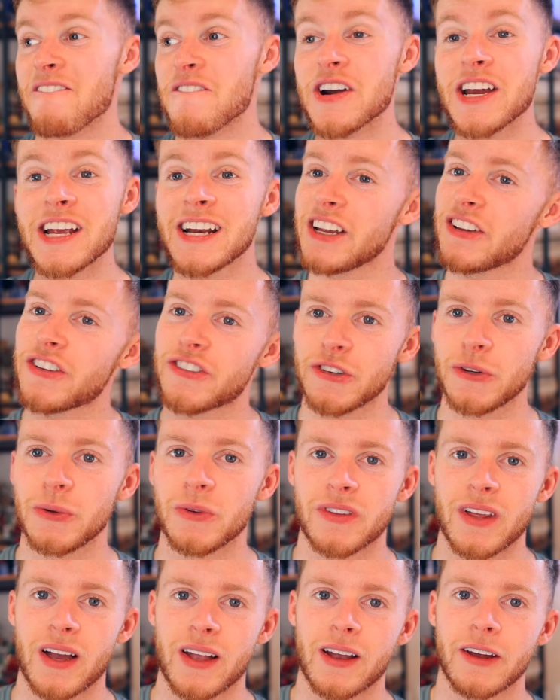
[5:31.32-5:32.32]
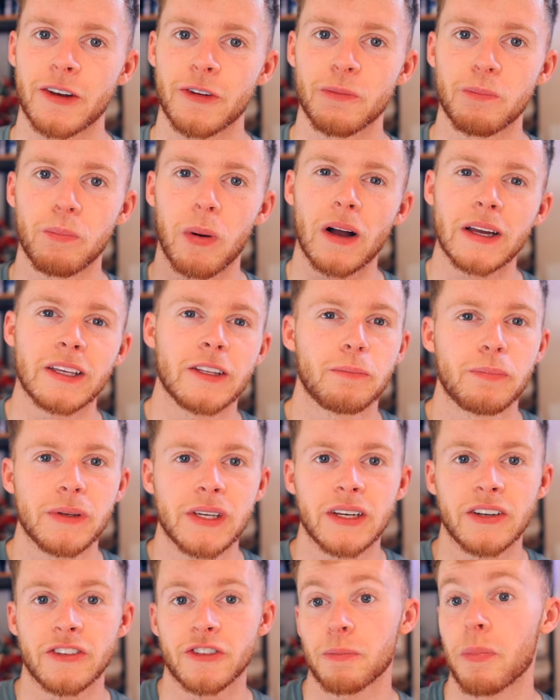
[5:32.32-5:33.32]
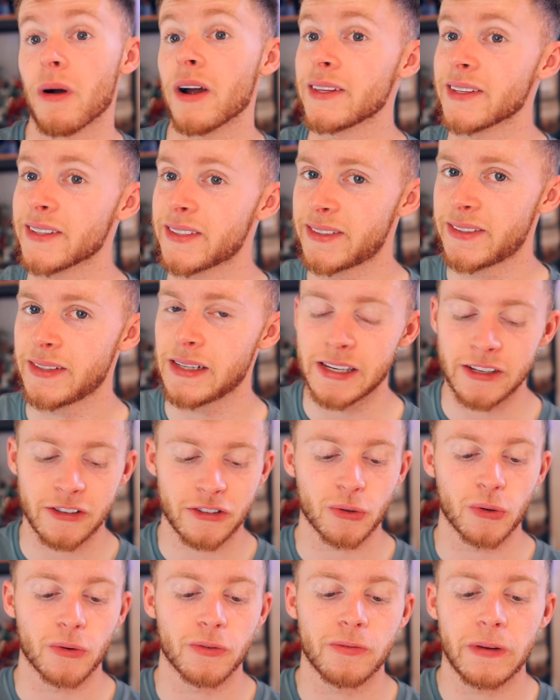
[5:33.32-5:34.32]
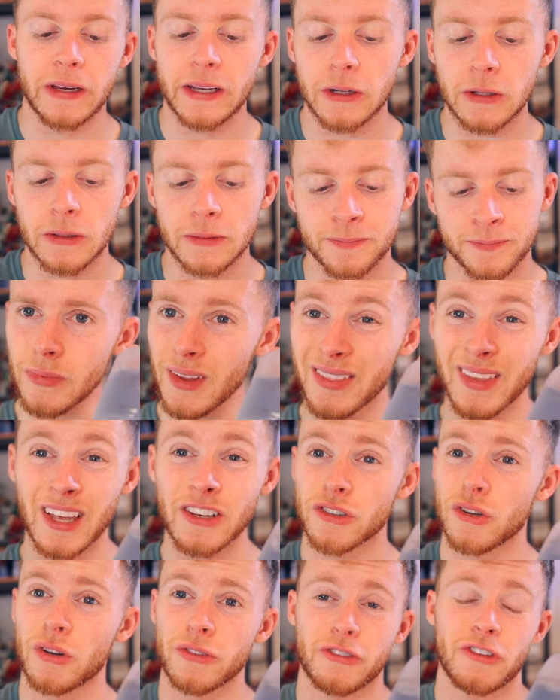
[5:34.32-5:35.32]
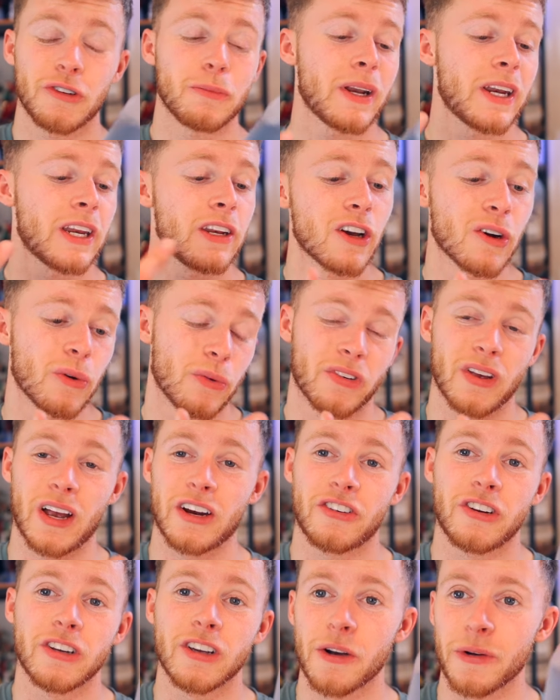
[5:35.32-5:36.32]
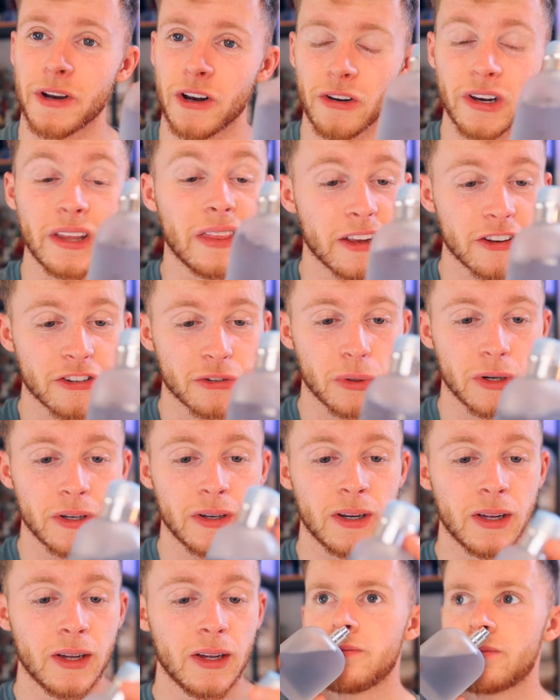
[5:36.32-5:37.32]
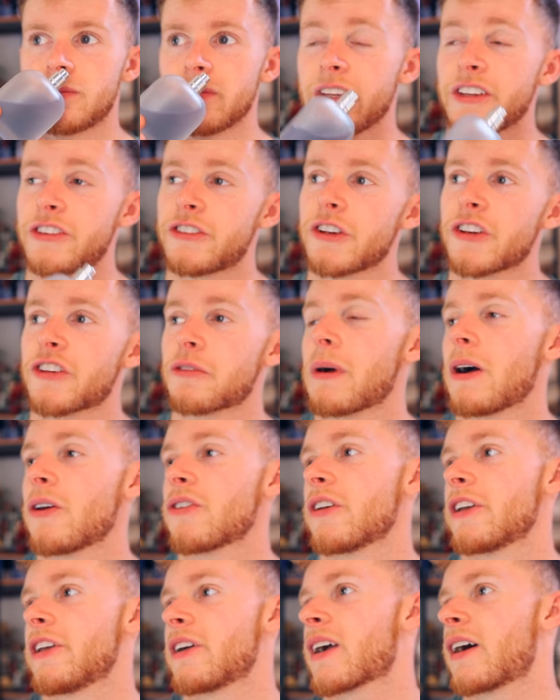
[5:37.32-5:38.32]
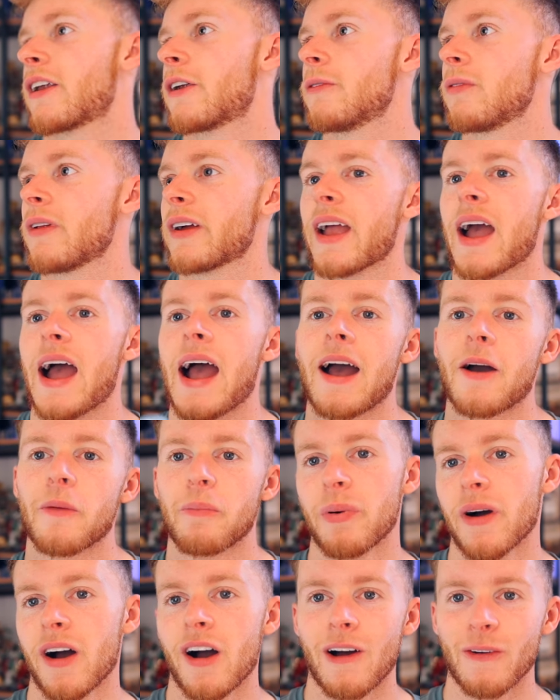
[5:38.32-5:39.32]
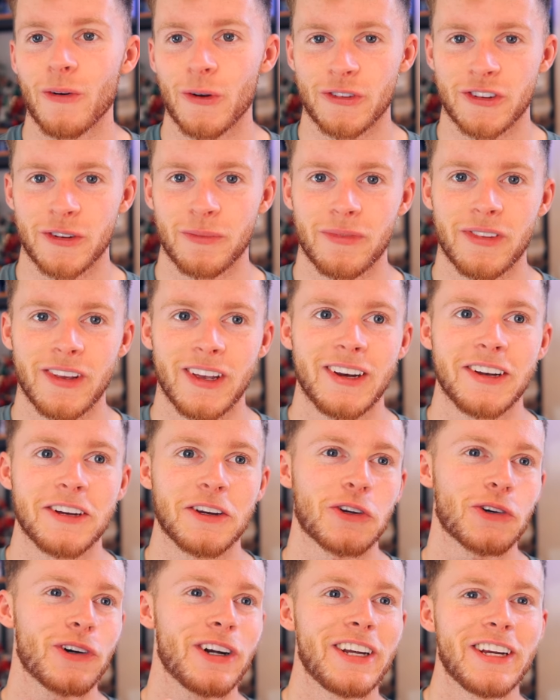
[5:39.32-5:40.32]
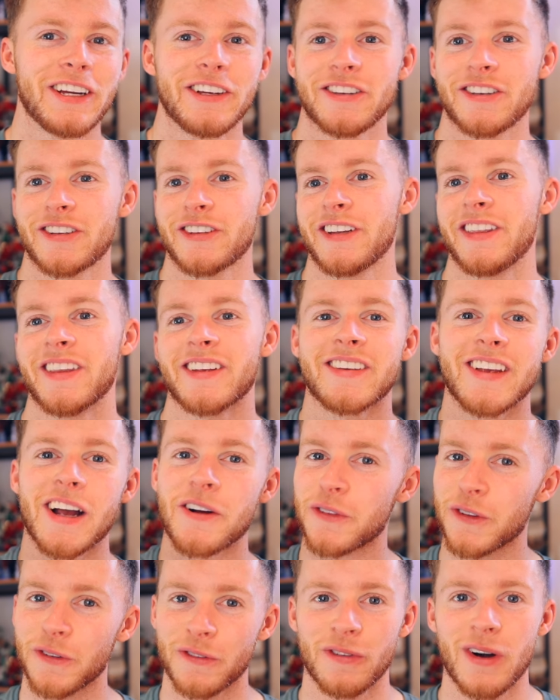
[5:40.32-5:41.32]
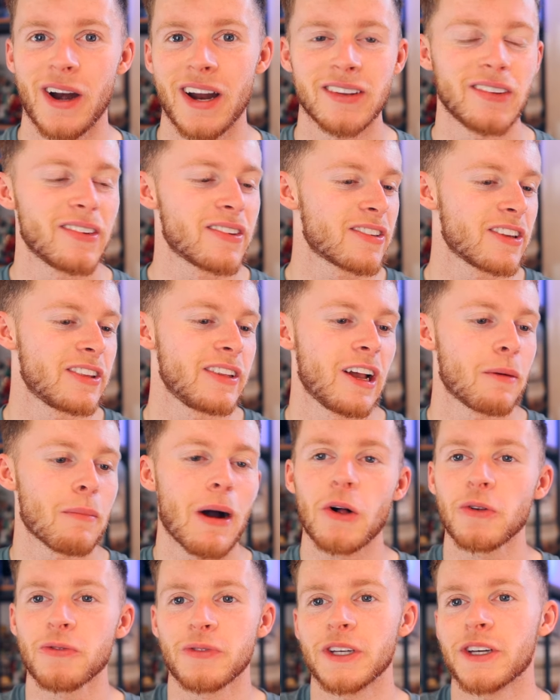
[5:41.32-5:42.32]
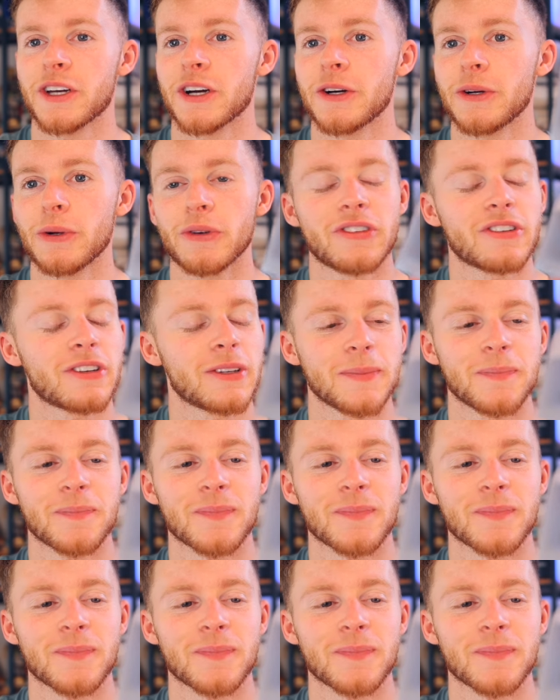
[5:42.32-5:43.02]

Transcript: really suits that kind of by the beach, by the sea sort of feel. And there's not too many notes actually going on in this one. This just smells like you're kind of like at a bar or something in Greece, in the south of France, in the Amalfi Coast.